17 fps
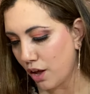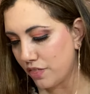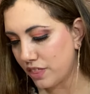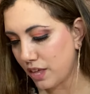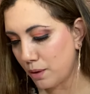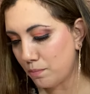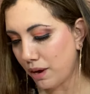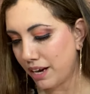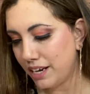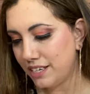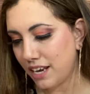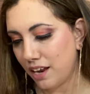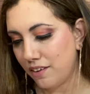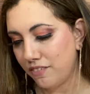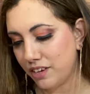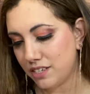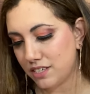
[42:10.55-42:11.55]
Then by
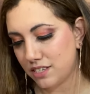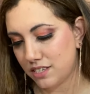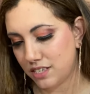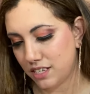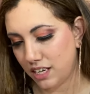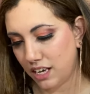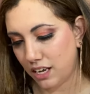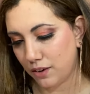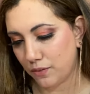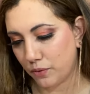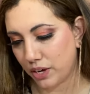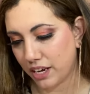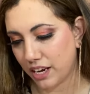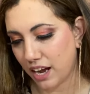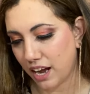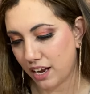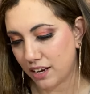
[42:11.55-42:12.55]
David's Tea, we
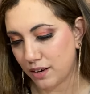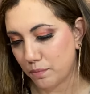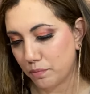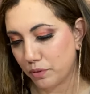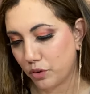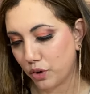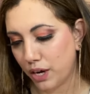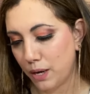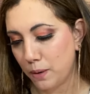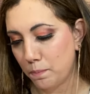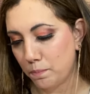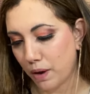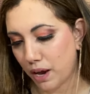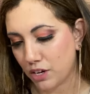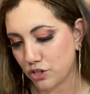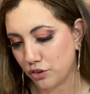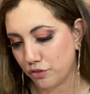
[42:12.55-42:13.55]
got green
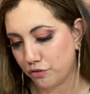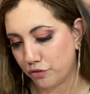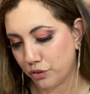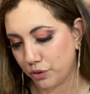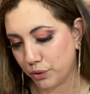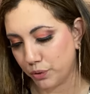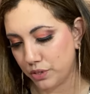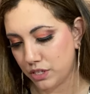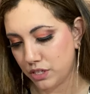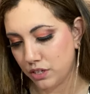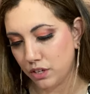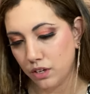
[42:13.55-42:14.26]
passion fruit,